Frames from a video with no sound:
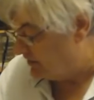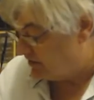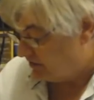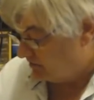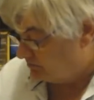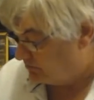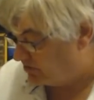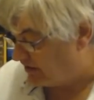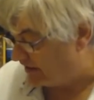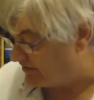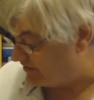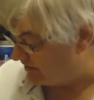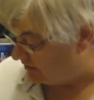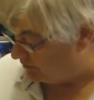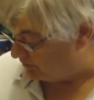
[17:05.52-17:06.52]
This is a
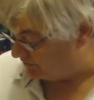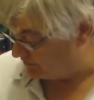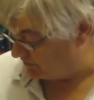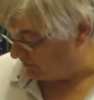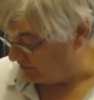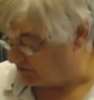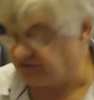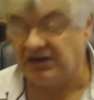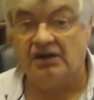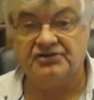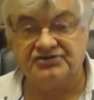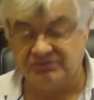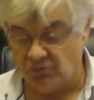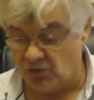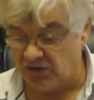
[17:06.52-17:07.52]
chassis I'm going to start
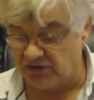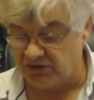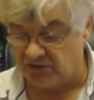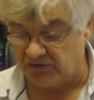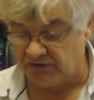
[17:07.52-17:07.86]
some work